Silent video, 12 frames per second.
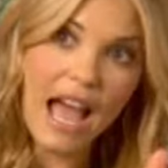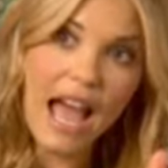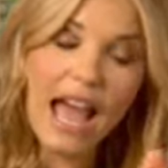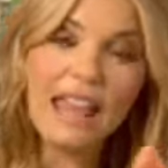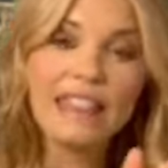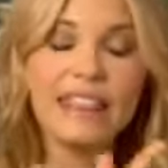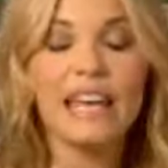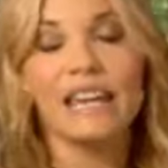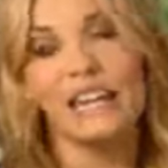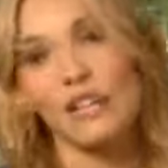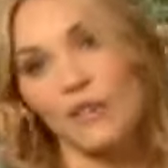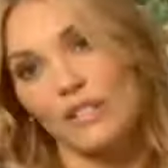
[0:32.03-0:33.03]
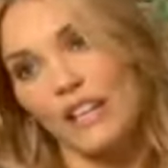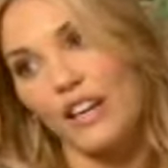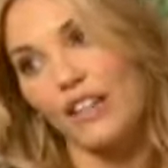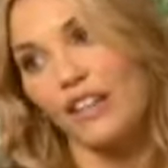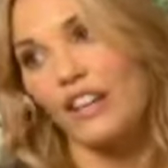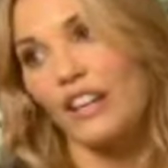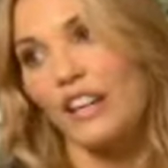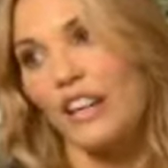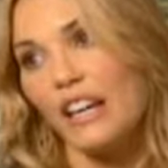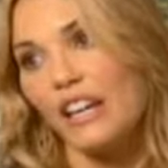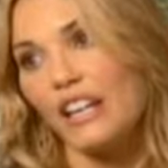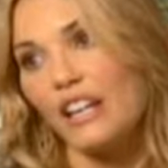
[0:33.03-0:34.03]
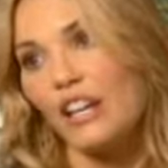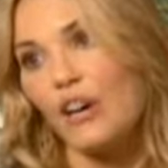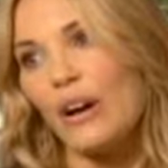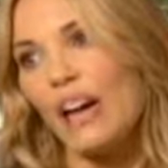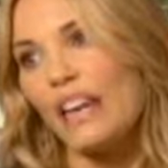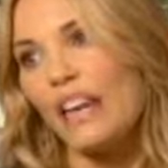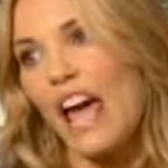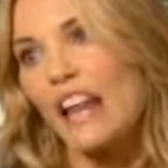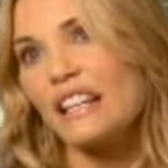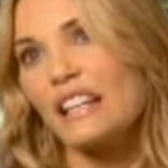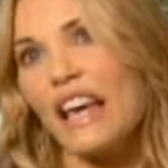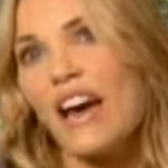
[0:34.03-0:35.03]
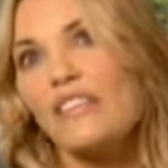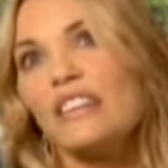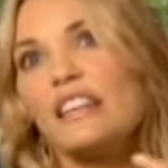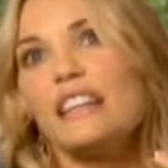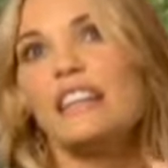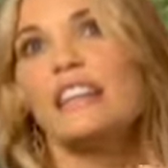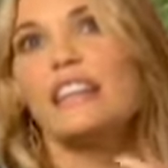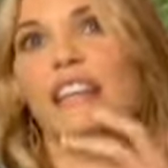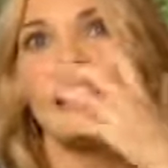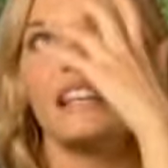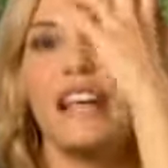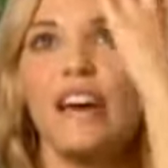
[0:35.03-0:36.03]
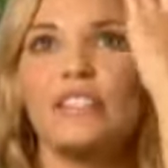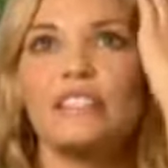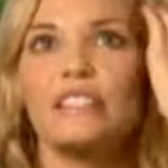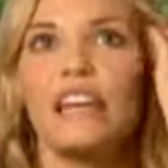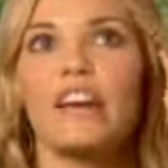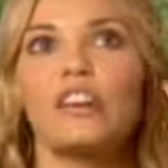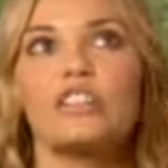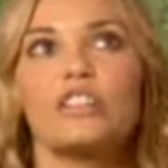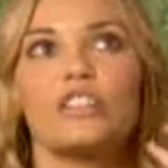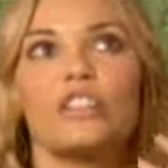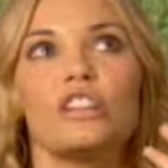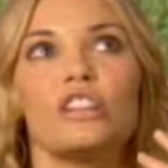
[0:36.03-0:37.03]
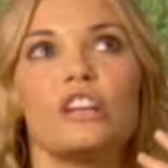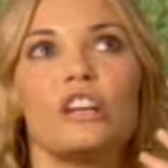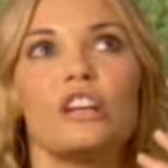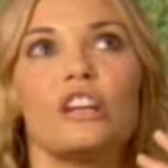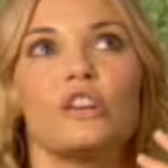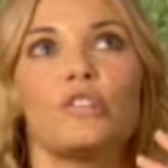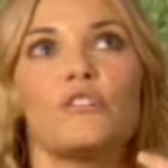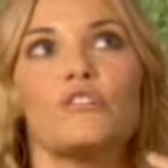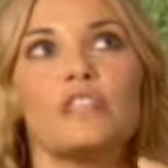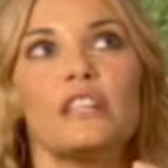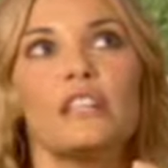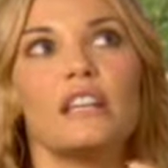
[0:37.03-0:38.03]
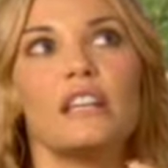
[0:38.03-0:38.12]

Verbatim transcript: and then it goes the other, you know. And Kevin's character, Griffin,